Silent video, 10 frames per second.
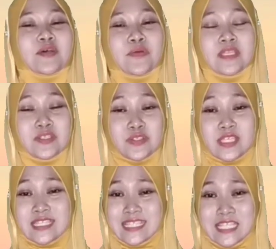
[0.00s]
going to
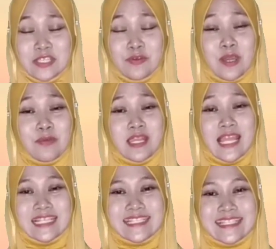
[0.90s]
continue our
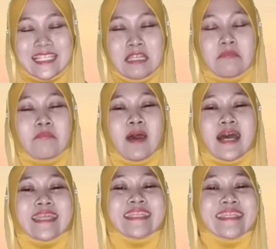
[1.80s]
lesson
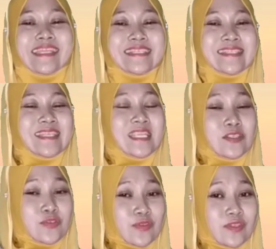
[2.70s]
by listening
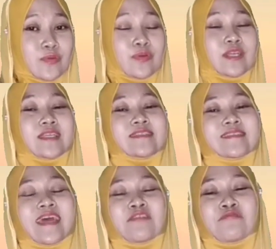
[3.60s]
to the words
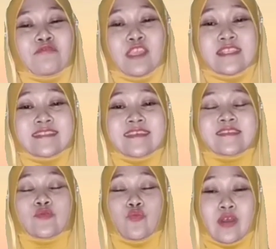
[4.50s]
and
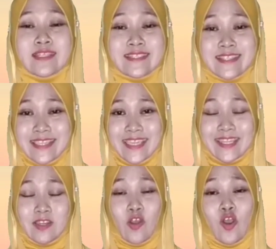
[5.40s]
phrases once
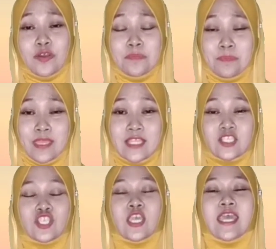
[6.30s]
again on
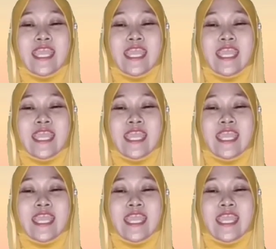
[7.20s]
page